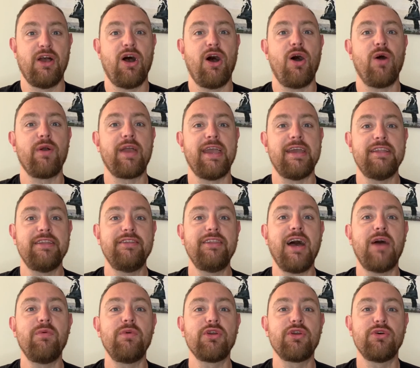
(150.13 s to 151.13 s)
Okay,
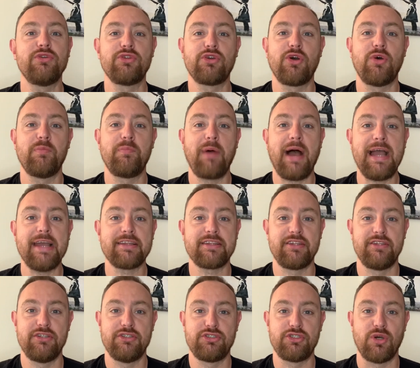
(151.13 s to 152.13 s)
now we're going to go back to
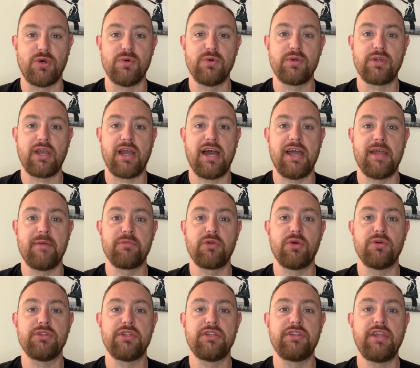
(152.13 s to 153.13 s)
the joke and I'm
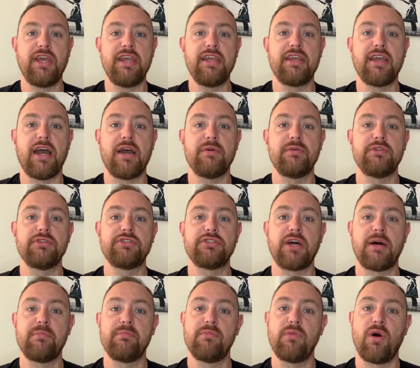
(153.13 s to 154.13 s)
going to take out
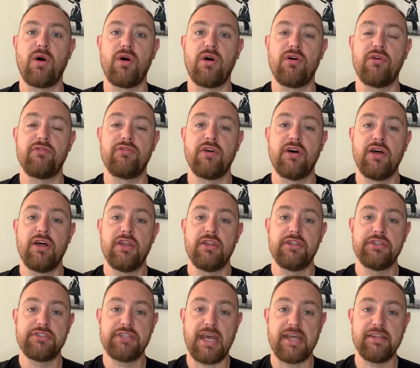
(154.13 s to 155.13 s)
some of the
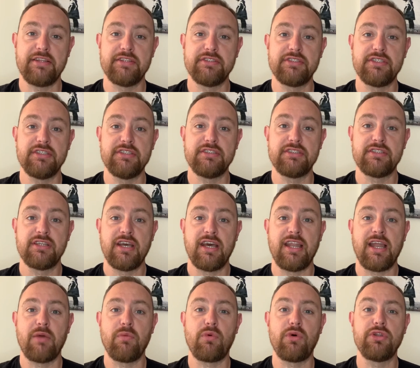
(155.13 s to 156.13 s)
sentences.
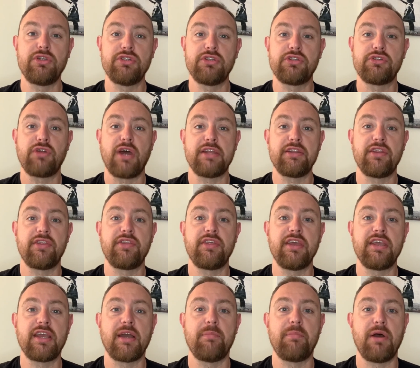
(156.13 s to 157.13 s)
I want you to try to
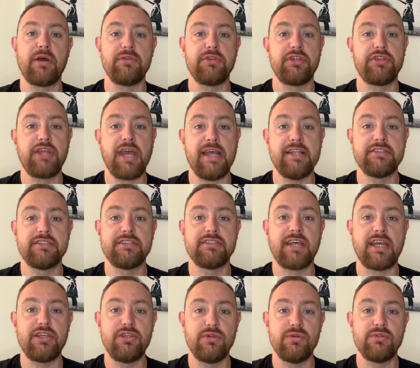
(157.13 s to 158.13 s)
think about the tenses I
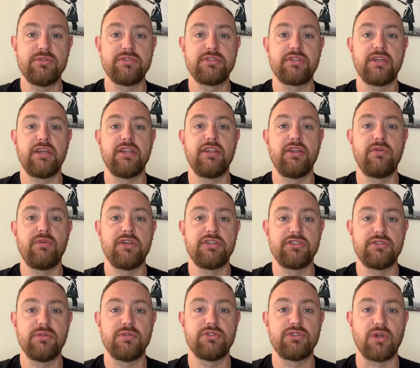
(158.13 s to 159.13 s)
used in the
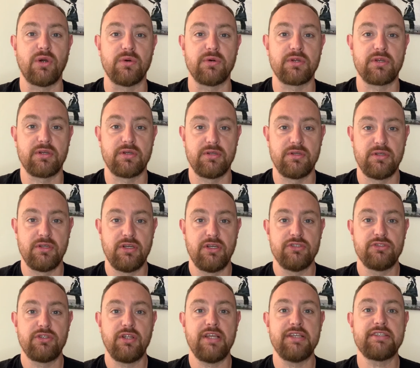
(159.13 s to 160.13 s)
original joke.
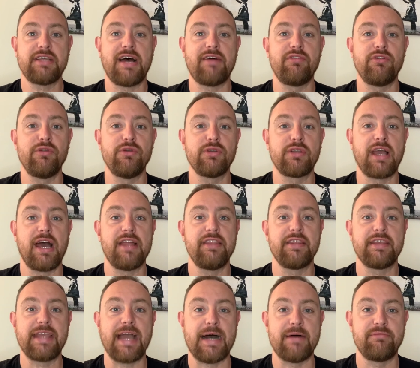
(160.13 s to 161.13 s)
So let's have a look at the
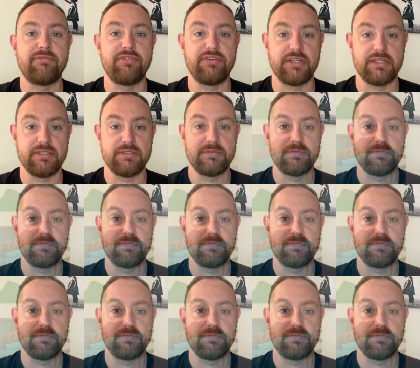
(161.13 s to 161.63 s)
gap fill.